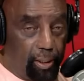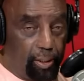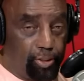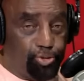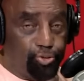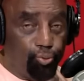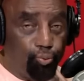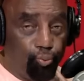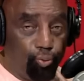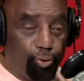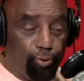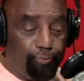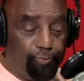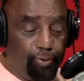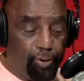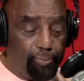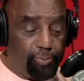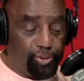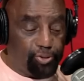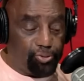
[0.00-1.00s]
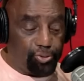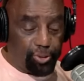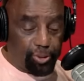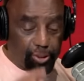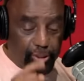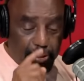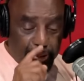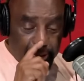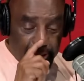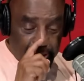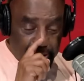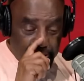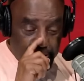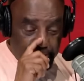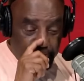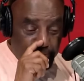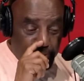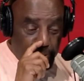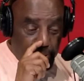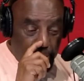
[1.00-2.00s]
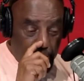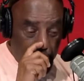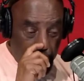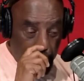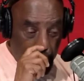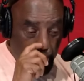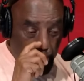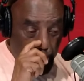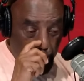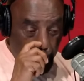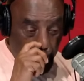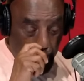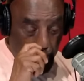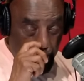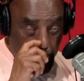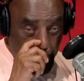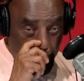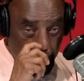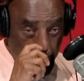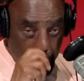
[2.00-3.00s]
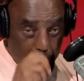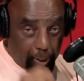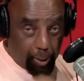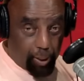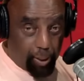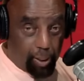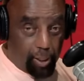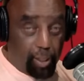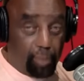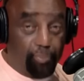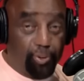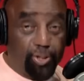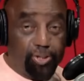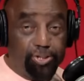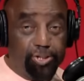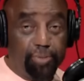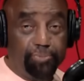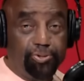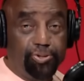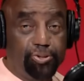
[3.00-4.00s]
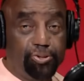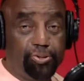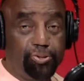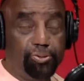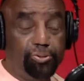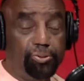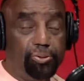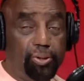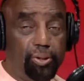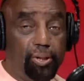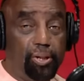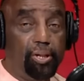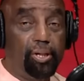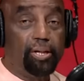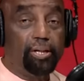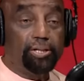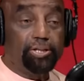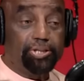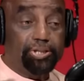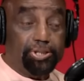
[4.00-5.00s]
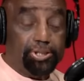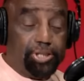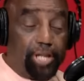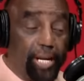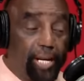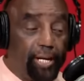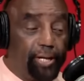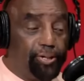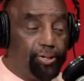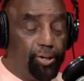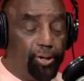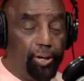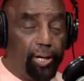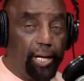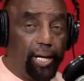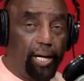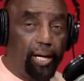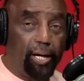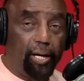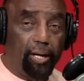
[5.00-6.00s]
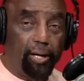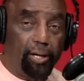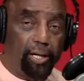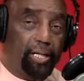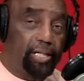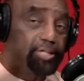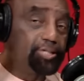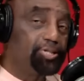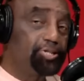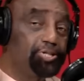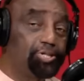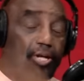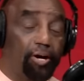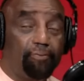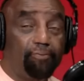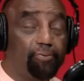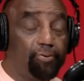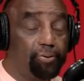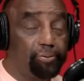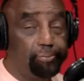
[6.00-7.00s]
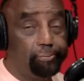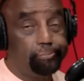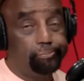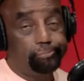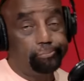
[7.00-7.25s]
It's a warfare between good and evil. But it's up to you. Stay in your hell and suffer.